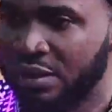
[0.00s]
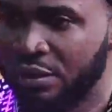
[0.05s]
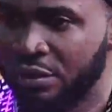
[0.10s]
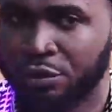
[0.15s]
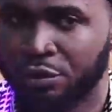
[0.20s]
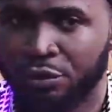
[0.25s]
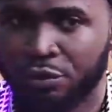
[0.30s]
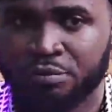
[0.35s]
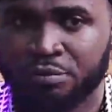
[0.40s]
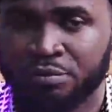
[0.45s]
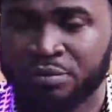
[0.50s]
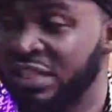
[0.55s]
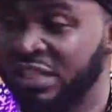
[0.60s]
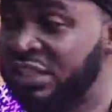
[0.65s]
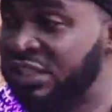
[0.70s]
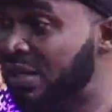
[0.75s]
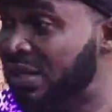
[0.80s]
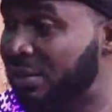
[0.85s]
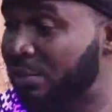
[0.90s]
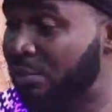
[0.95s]
you know,
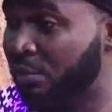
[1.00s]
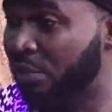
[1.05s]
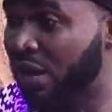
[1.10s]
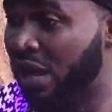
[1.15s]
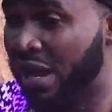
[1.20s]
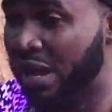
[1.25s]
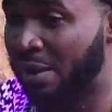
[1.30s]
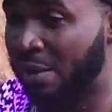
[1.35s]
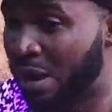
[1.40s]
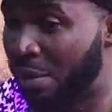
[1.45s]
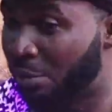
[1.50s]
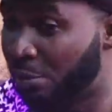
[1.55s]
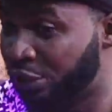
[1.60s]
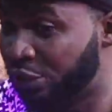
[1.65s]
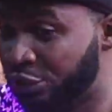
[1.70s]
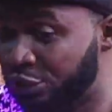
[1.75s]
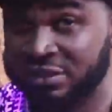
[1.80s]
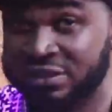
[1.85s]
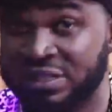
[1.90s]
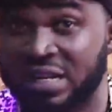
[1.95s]
this
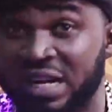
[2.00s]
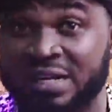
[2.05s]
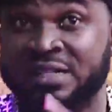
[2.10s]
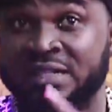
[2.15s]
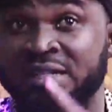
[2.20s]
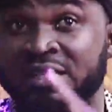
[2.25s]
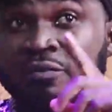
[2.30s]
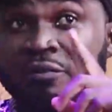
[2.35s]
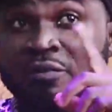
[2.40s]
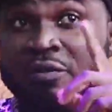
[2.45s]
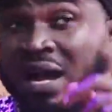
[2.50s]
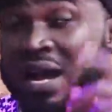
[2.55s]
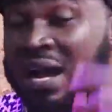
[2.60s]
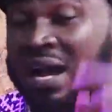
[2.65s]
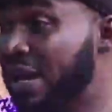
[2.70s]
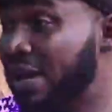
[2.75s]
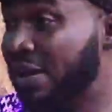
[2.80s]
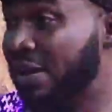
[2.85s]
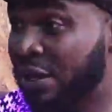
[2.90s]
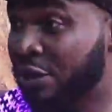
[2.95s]
ammunition that
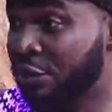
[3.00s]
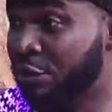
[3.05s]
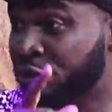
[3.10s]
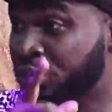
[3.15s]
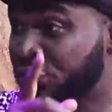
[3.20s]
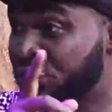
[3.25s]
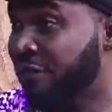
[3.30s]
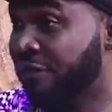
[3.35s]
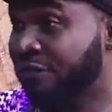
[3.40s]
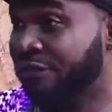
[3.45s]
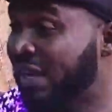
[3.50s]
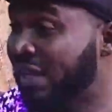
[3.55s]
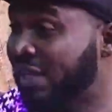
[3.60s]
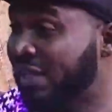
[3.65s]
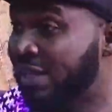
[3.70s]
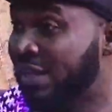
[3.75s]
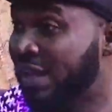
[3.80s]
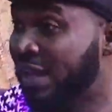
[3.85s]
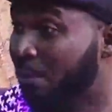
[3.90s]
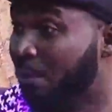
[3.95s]
they use in
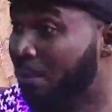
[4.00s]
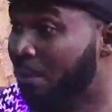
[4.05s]
fighting